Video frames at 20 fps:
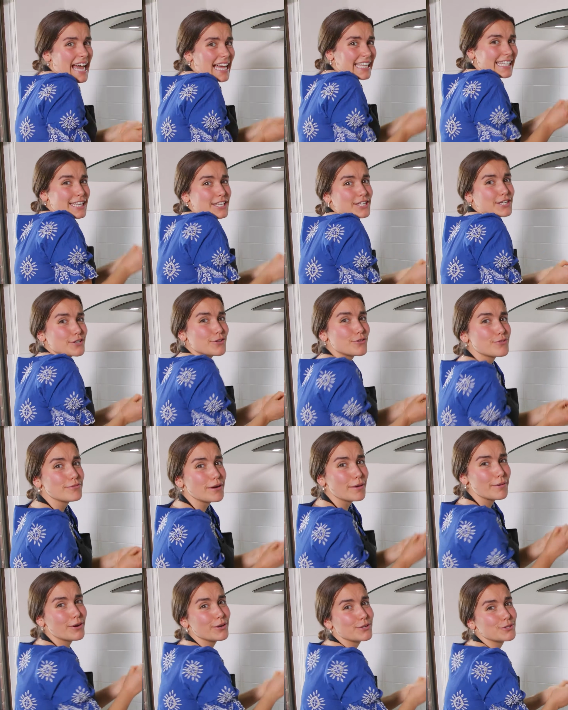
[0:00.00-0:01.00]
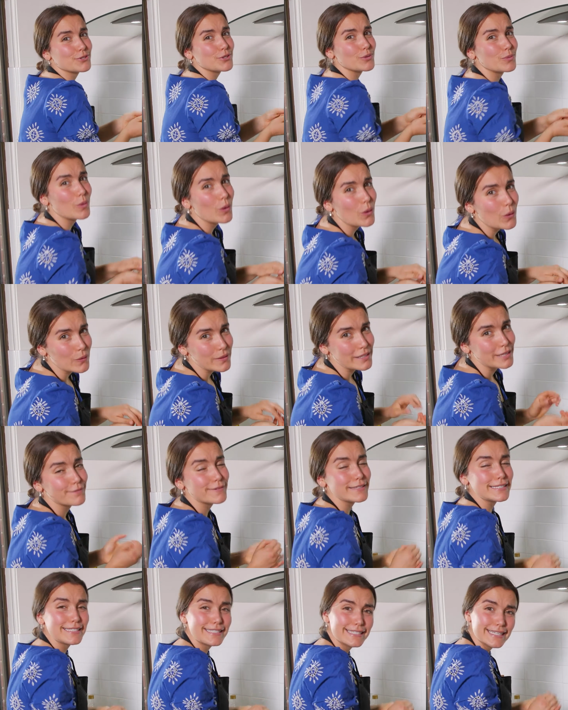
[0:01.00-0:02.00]
Then you're going to throw it onto the wall, and if
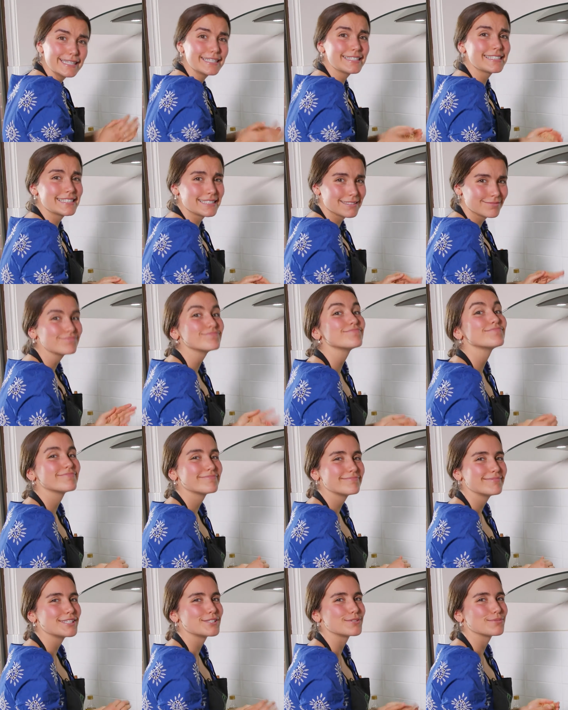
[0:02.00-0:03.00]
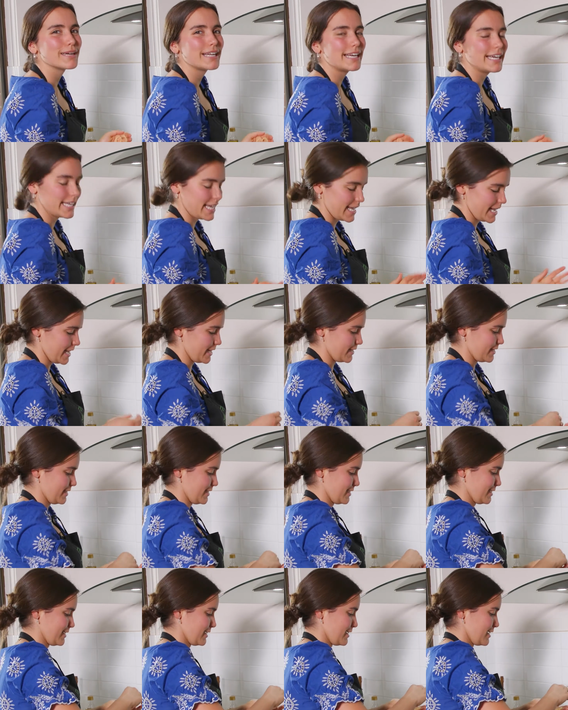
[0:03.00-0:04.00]
it sticks, it's ready to eat.